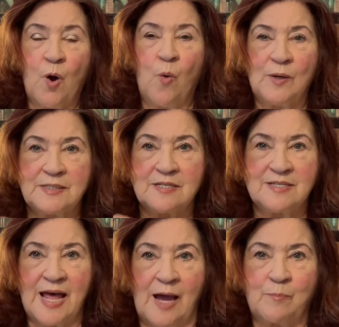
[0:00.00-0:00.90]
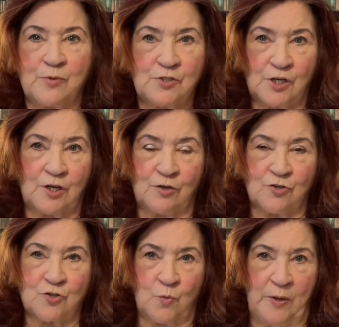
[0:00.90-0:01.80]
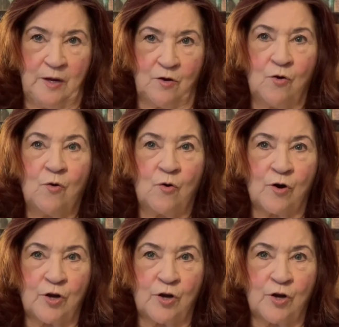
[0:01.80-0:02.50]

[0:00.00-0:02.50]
what does that particular squeak or